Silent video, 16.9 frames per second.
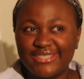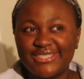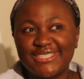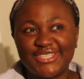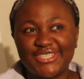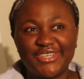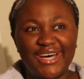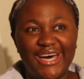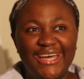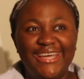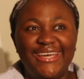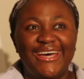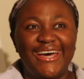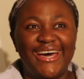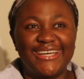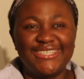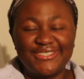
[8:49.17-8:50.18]
so
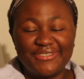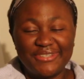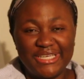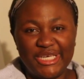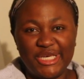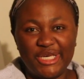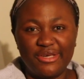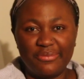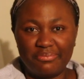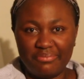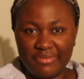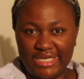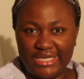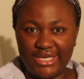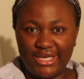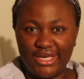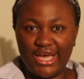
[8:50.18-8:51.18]
I don't eat
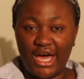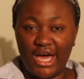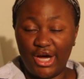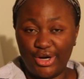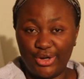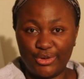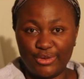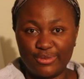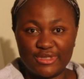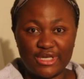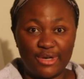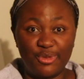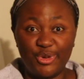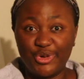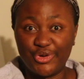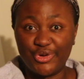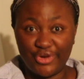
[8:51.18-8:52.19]
meat at home, so I
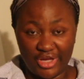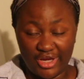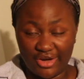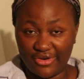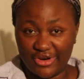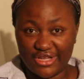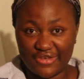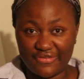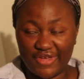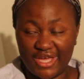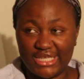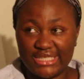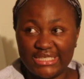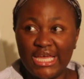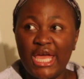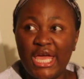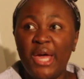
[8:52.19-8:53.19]
won't cook it or anything.